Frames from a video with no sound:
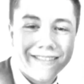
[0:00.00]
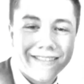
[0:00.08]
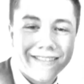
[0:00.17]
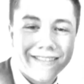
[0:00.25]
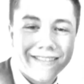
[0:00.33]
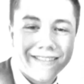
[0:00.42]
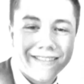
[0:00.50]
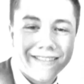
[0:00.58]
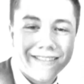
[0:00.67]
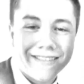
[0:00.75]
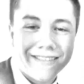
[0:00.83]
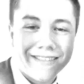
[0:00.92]

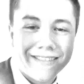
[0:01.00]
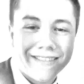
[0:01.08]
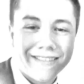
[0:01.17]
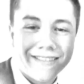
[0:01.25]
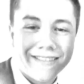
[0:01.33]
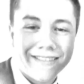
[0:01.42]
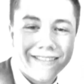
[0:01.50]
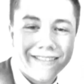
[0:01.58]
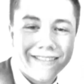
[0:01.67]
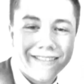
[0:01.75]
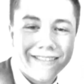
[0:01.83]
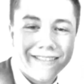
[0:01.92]

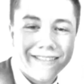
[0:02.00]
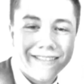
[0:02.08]
(not speaking)